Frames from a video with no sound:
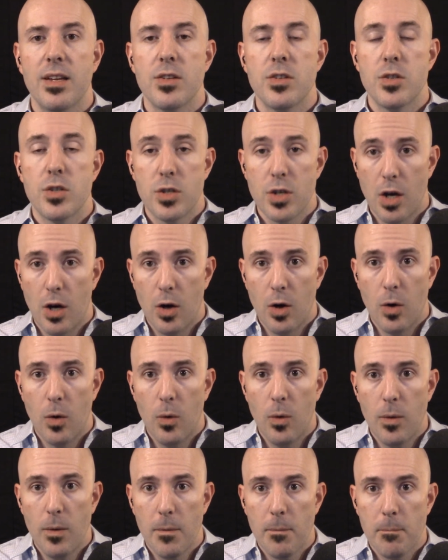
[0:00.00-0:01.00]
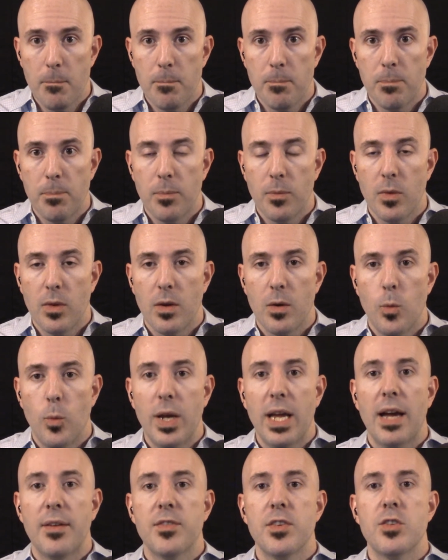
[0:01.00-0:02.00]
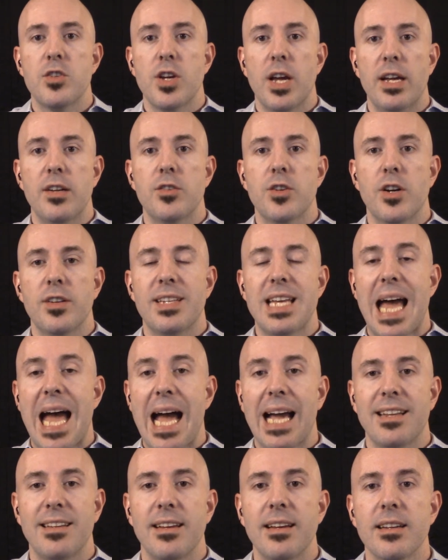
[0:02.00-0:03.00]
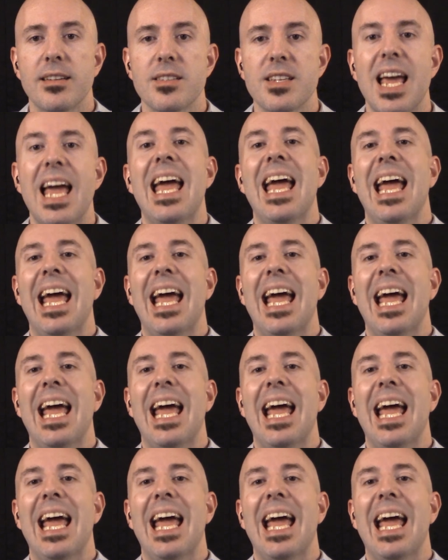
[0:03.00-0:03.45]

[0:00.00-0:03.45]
So we have to change our tactics.